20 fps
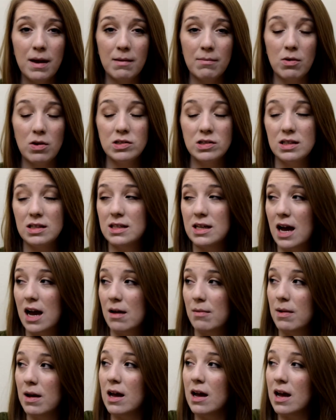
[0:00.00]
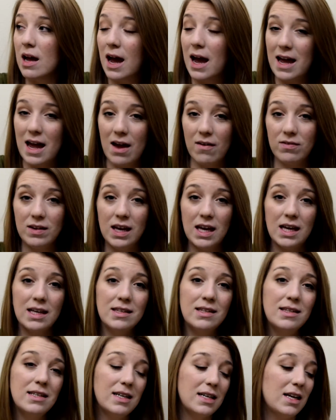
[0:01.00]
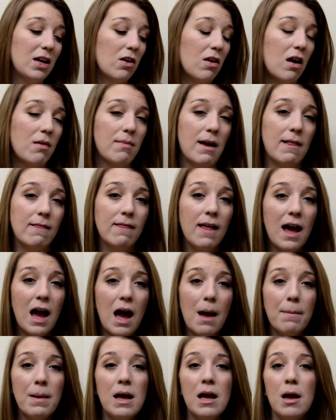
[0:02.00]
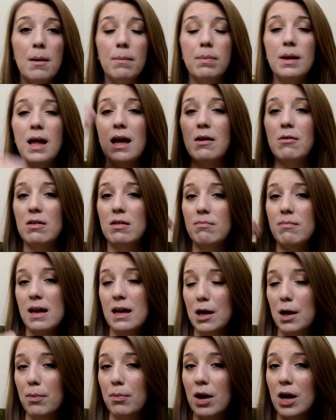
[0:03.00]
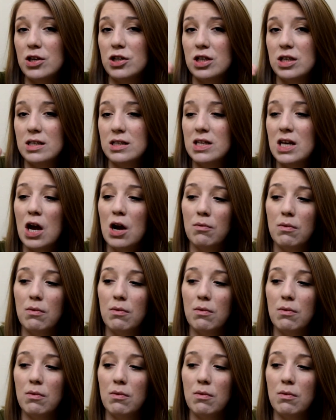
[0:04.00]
and most of the time I have kids sitting here on my lap playing with makeup brushes,